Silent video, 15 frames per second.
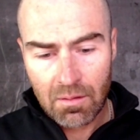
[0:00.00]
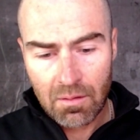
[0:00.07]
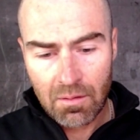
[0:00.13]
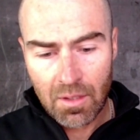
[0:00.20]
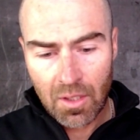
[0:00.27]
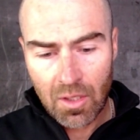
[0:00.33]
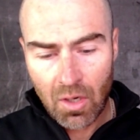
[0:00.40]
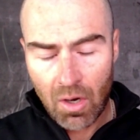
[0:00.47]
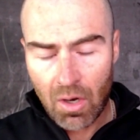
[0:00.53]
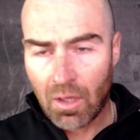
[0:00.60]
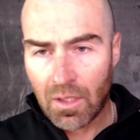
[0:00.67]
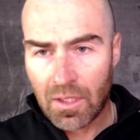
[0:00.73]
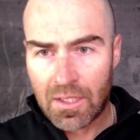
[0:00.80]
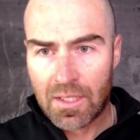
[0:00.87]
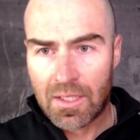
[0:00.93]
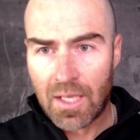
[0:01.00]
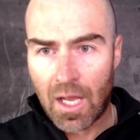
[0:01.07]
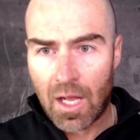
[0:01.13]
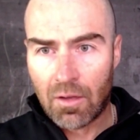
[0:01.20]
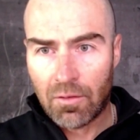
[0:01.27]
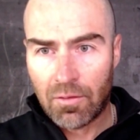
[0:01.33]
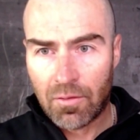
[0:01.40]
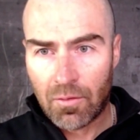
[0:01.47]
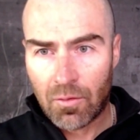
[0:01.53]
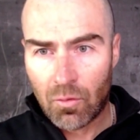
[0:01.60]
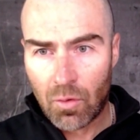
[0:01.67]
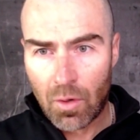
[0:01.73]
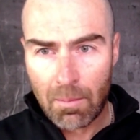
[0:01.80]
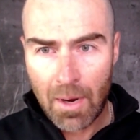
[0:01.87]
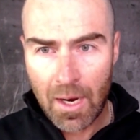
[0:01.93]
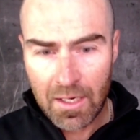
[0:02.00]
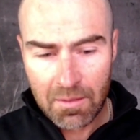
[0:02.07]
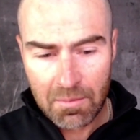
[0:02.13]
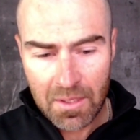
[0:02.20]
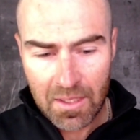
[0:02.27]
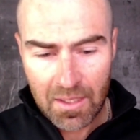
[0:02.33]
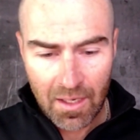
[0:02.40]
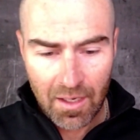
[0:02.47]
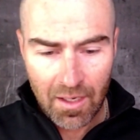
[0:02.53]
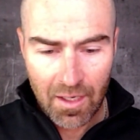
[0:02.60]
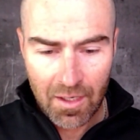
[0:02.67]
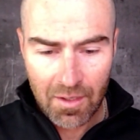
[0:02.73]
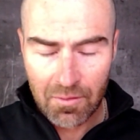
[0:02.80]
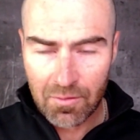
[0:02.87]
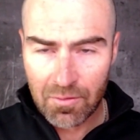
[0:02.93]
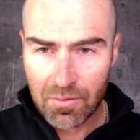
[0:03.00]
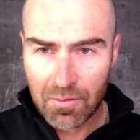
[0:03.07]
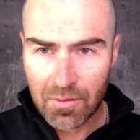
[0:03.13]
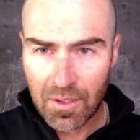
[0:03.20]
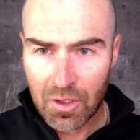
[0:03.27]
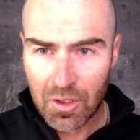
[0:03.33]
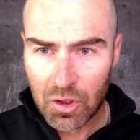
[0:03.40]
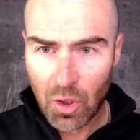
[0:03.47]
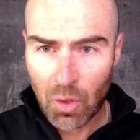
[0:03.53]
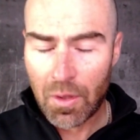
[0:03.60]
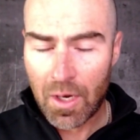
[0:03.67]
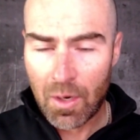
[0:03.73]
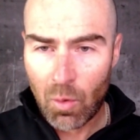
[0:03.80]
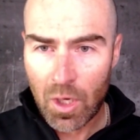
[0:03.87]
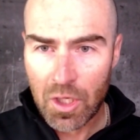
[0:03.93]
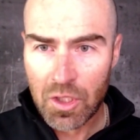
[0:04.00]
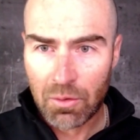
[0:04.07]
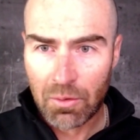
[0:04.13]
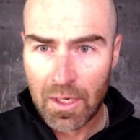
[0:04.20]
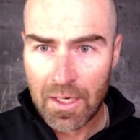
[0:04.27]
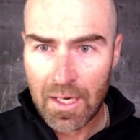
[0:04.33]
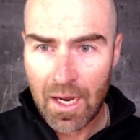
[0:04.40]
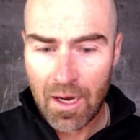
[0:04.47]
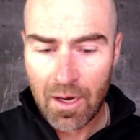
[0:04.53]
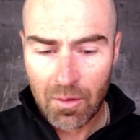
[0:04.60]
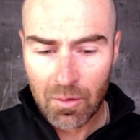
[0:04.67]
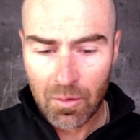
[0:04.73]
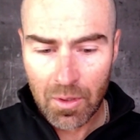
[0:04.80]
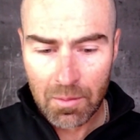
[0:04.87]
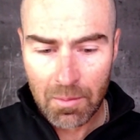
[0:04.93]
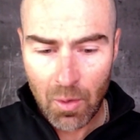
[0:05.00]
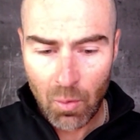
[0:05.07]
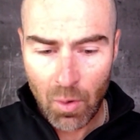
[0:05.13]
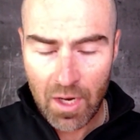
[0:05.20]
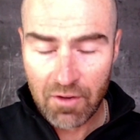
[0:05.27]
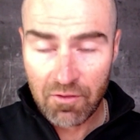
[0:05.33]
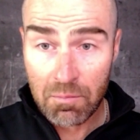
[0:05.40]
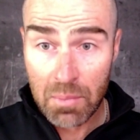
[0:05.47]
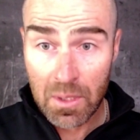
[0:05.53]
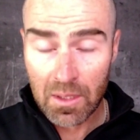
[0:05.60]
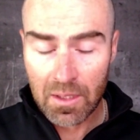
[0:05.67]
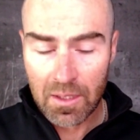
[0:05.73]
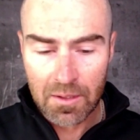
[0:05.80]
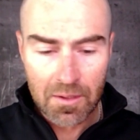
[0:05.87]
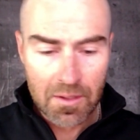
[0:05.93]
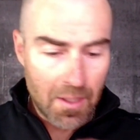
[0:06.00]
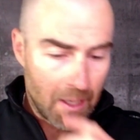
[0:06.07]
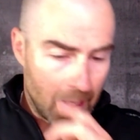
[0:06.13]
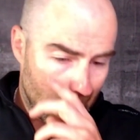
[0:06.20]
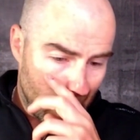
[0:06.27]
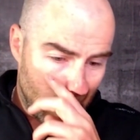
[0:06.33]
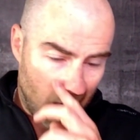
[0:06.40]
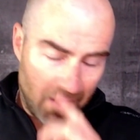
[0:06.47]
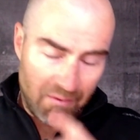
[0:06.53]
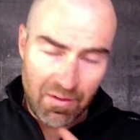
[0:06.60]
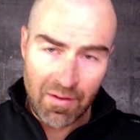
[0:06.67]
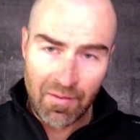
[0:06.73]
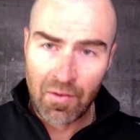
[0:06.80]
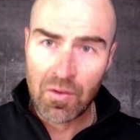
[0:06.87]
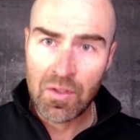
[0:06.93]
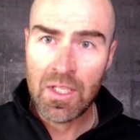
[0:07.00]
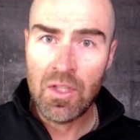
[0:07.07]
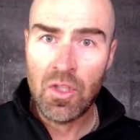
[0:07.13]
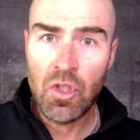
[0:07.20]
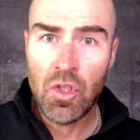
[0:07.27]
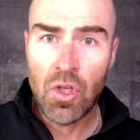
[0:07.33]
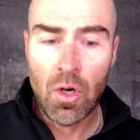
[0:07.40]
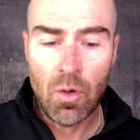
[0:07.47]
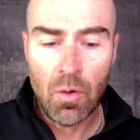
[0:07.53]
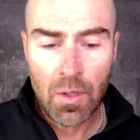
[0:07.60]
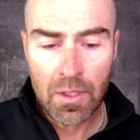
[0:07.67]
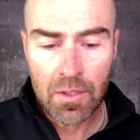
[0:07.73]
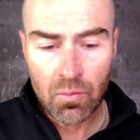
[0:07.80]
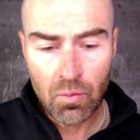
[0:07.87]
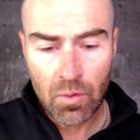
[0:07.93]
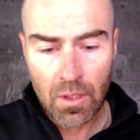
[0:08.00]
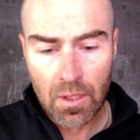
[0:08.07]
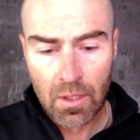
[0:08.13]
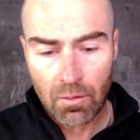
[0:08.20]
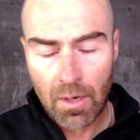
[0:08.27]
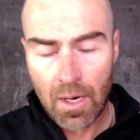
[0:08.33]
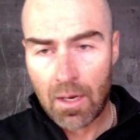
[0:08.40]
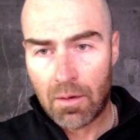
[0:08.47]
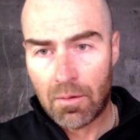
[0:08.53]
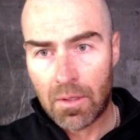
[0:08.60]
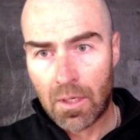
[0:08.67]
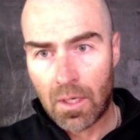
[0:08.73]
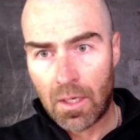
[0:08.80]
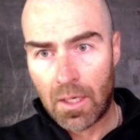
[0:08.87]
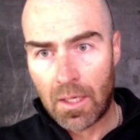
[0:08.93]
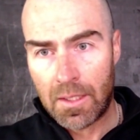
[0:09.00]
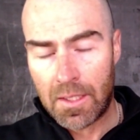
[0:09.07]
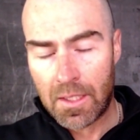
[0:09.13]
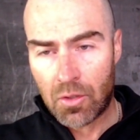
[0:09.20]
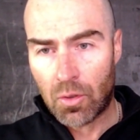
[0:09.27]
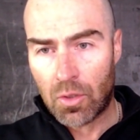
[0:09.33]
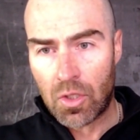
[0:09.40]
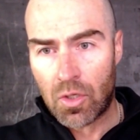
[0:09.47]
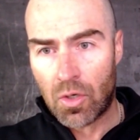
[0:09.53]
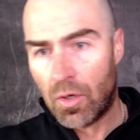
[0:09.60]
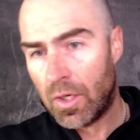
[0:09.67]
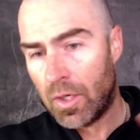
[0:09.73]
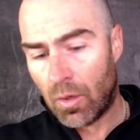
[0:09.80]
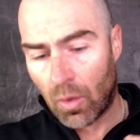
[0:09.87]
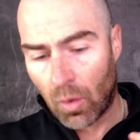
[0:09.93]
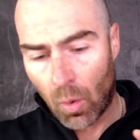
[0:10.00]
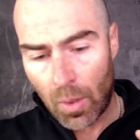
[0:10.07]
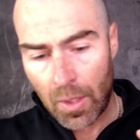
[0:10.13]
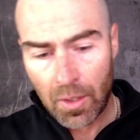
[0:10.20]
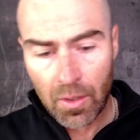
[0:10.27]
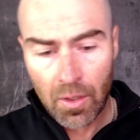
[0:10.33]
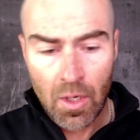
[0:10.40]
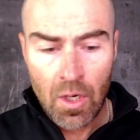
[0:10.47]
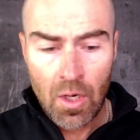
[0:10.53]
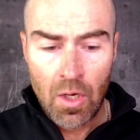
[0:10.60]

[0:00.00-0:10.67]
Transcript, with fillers: the call itself reminded me of a show that I'm watching right now with my wife, Billions. And if you've never seen the show, it's really around a district attorney or lawyer